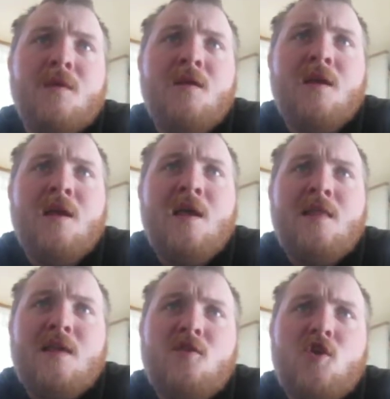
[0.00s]

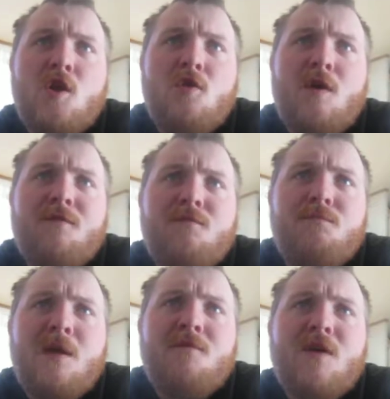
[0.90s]
They shouldn't
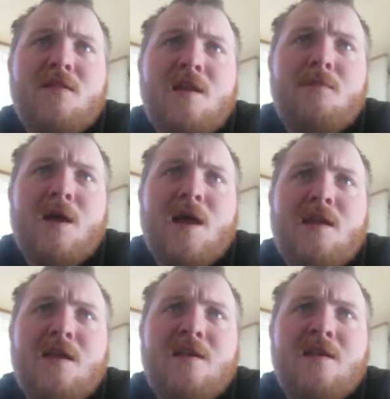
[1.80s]
have been vaccinated
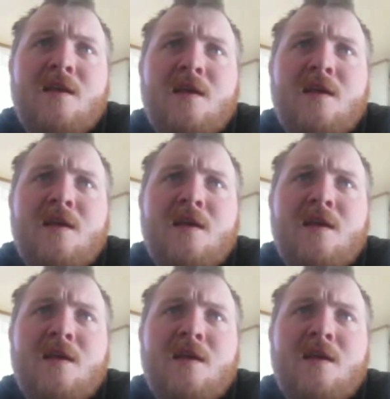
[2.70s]
by the